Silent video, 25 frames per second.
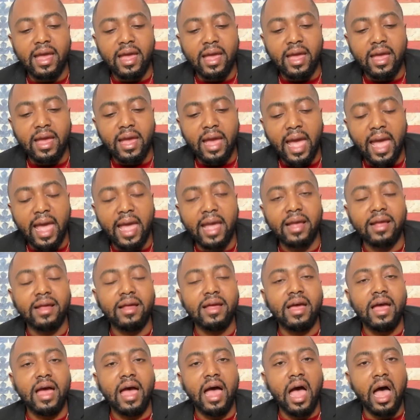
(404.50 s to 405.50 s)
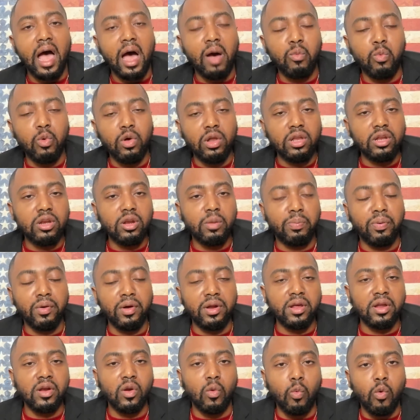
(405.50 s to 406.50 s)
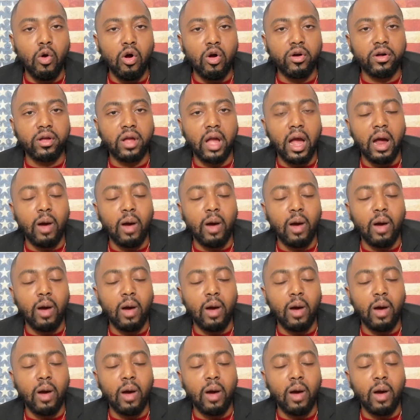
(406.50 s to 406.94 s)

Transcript: hey, I'm willing to put in the work.